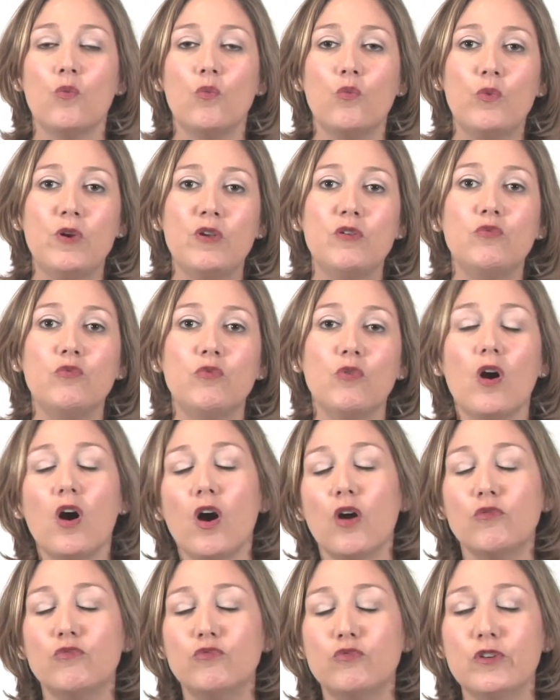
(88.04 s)
We
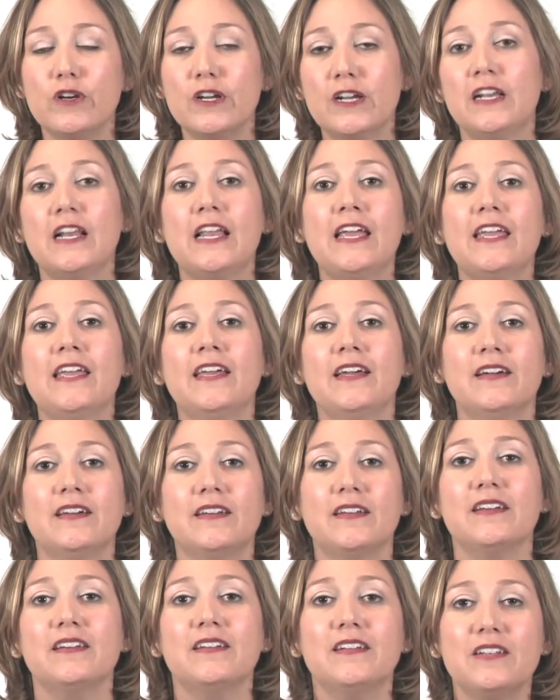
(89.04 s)
are really
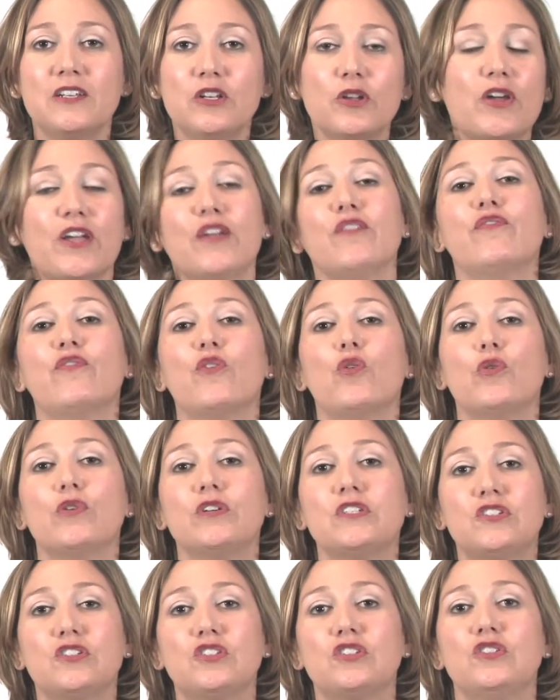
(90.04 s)
looking
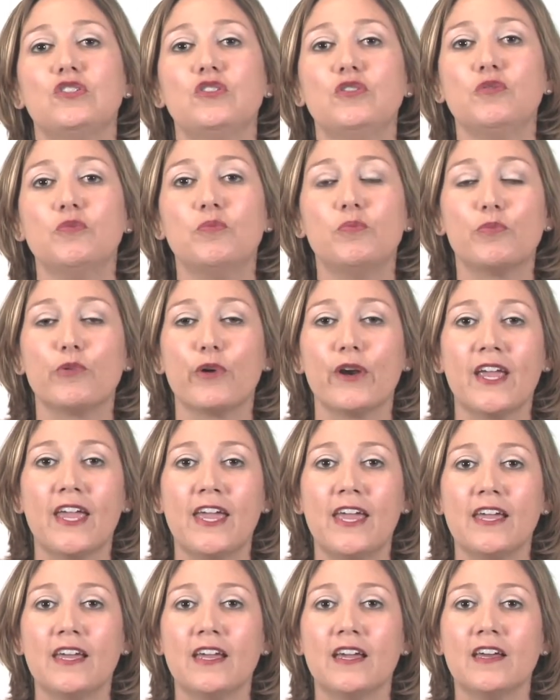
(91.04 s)
forward to
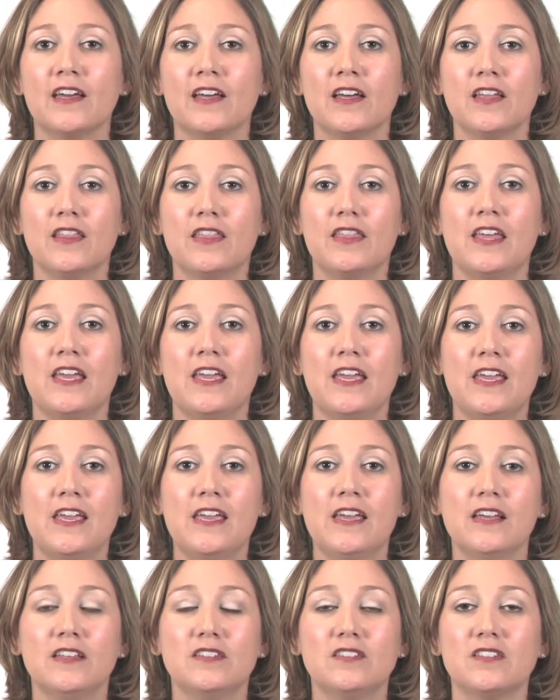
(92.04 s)
bringing
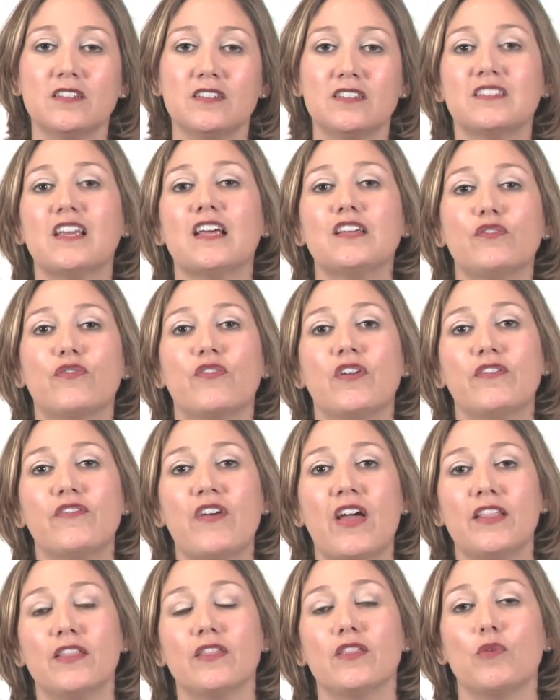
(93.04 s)
the successful
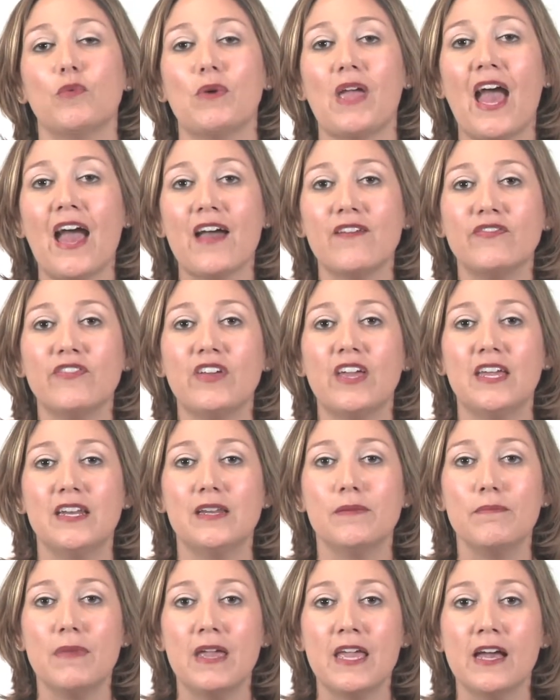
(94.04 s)
event that we have in
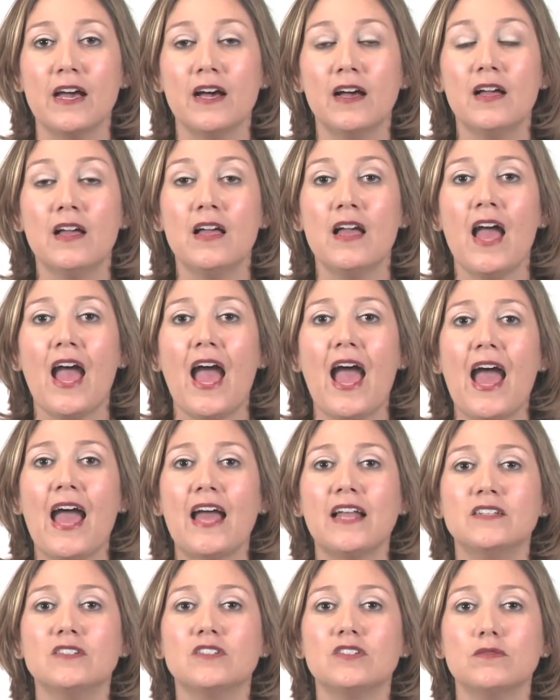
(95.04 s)
EMEA
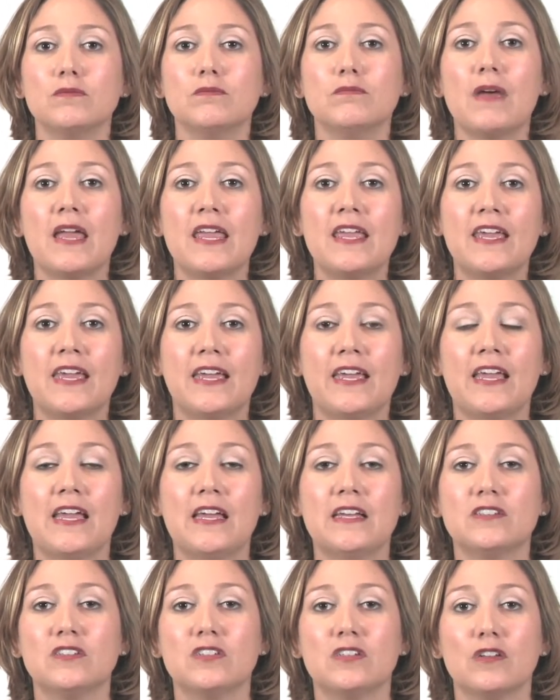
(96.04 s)
and making
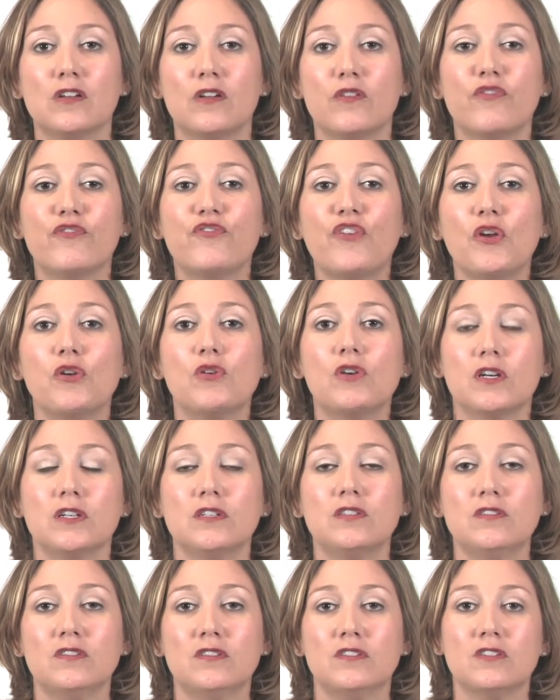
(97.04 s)
it
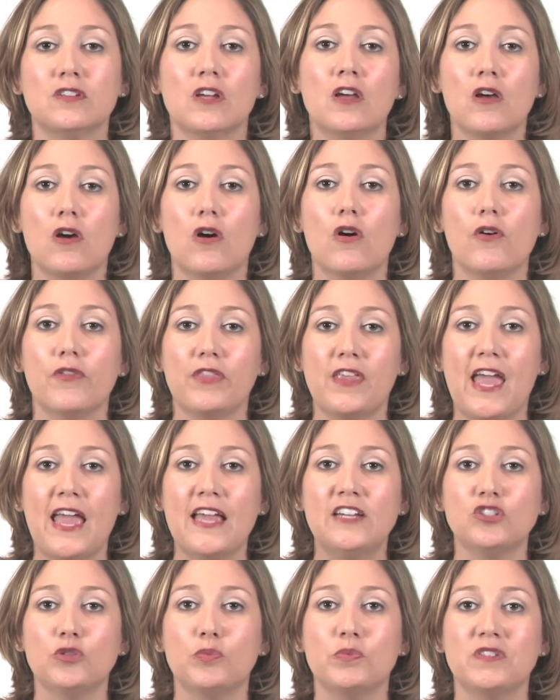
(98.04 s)
focused on the
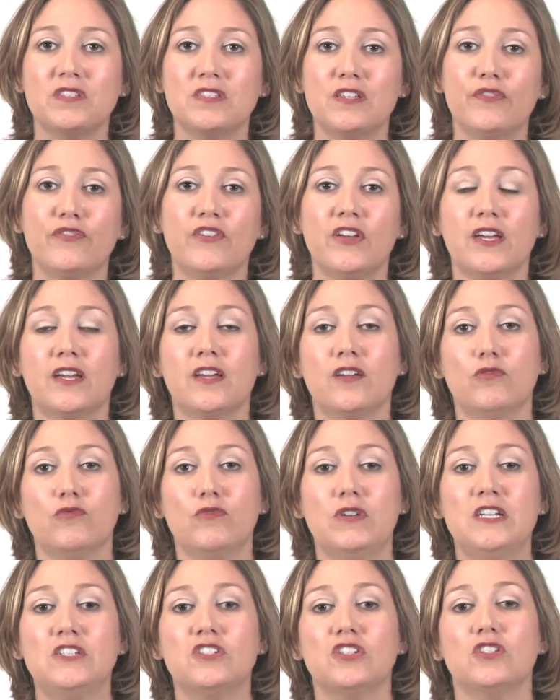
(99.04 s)
Asia Pacific
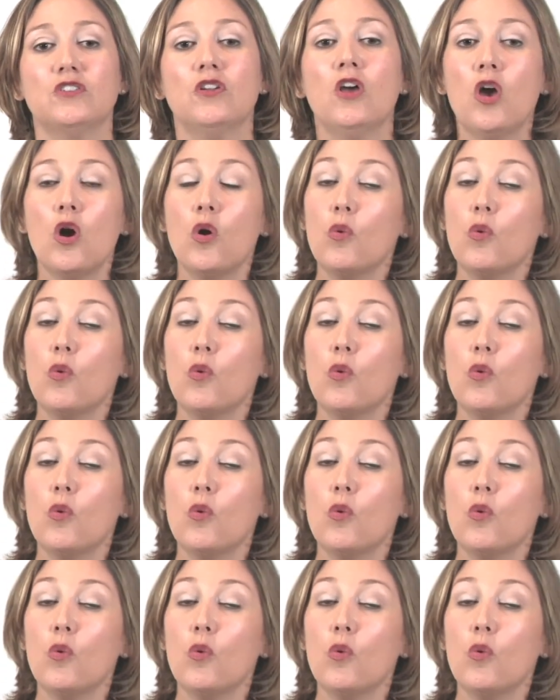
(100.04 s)
region.